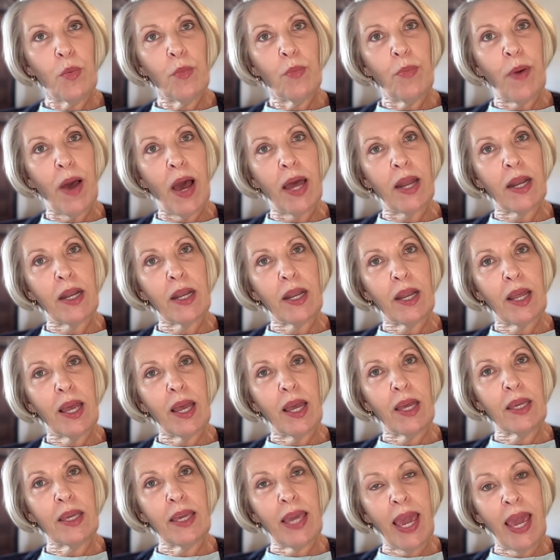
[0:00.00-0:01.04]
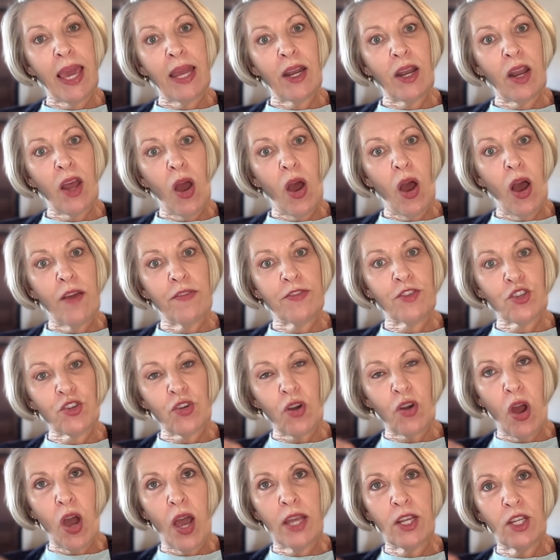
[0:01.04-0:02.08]
But again, I've
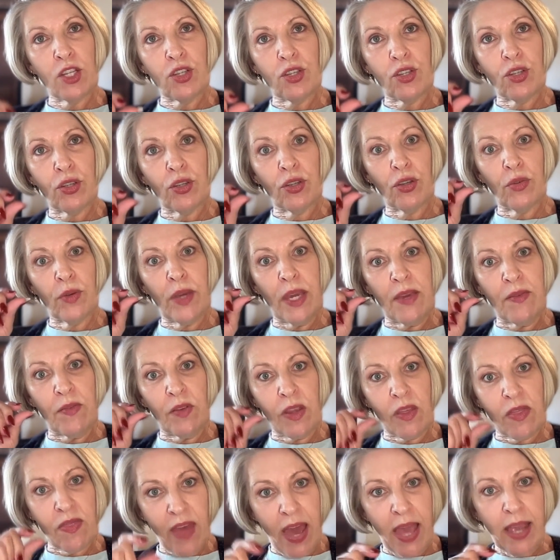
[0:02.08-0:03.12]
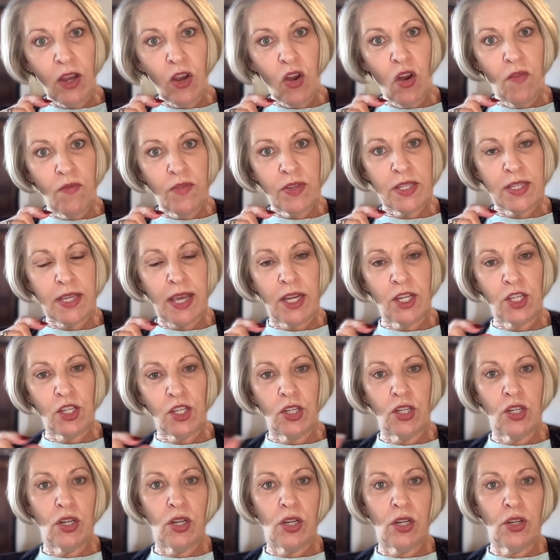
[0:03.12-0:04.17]
tried to, even in that
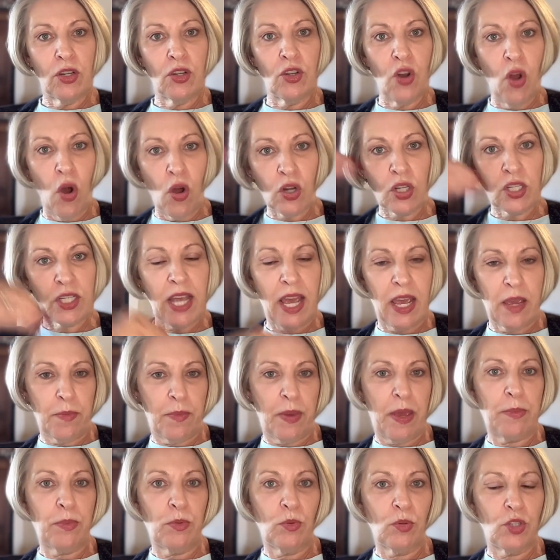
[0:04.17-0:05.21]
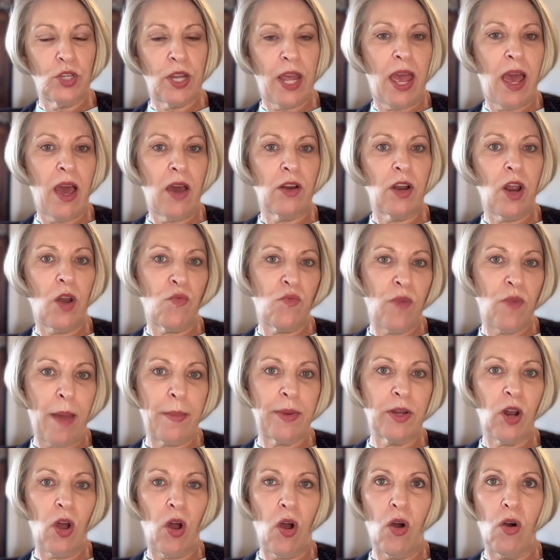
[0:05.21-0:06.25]
conversation, not take people down a
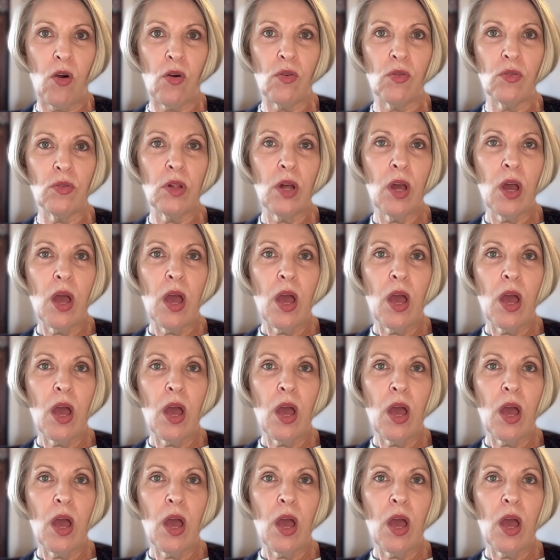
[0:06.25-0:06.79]
rabbit hole